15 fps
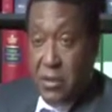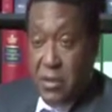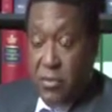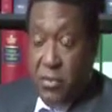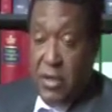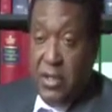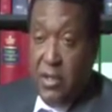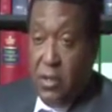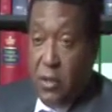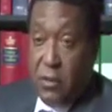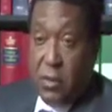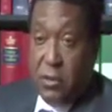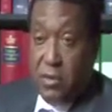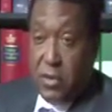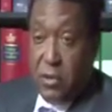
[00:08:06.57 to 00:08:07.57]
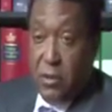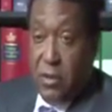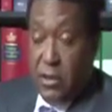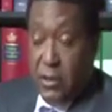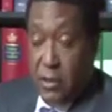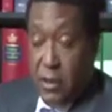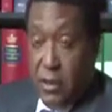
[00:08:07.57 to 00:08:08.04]
to really know what was
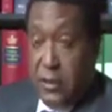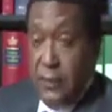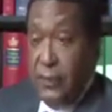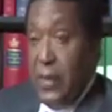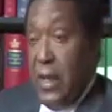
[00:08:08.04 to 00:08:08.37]
going on,